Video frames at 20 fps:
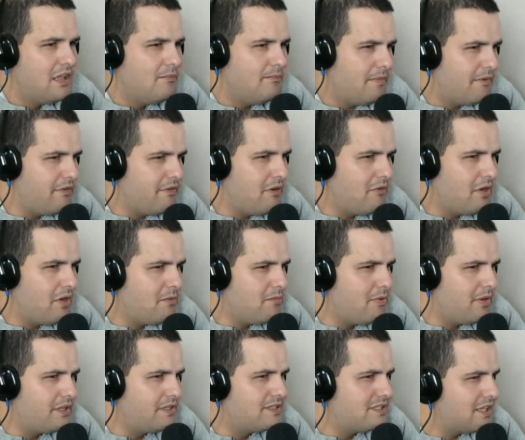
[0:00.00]
Maybe I want to
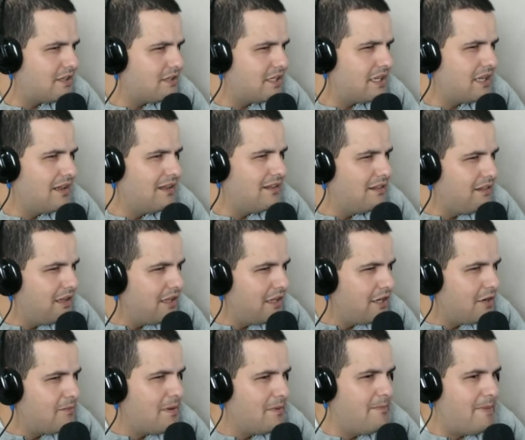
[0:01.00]
bring something a
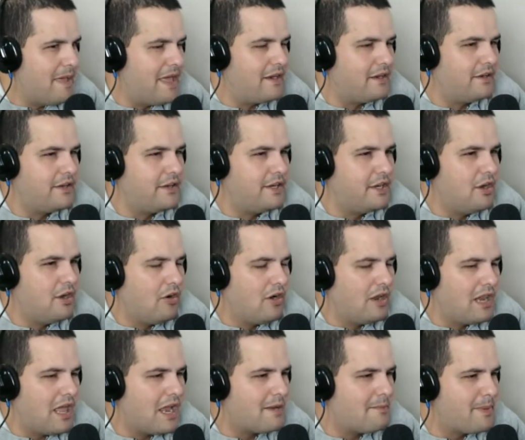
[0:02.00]
little bit better. You know,
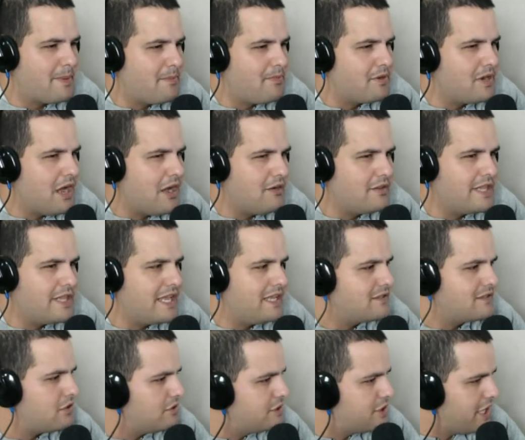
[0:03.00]
a lot of people
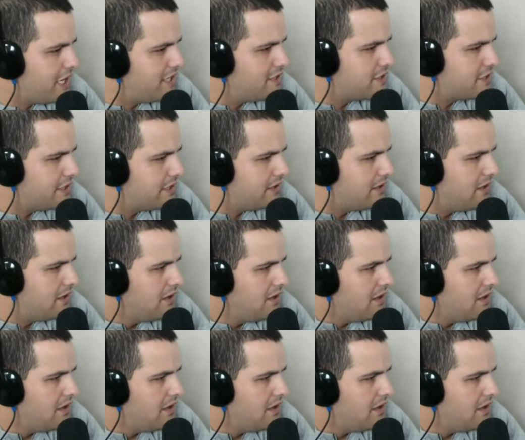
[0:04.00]
nowadays are changing.